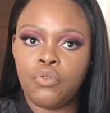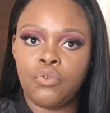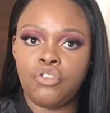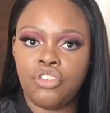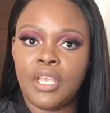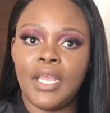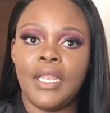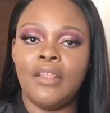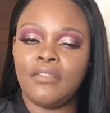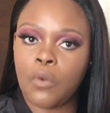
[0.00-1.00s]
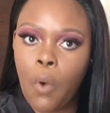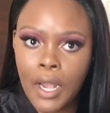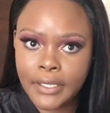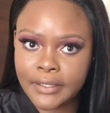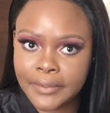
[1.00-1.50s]
to SHEIN is the
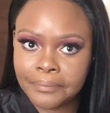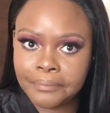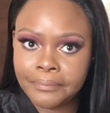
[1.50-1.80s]
quality,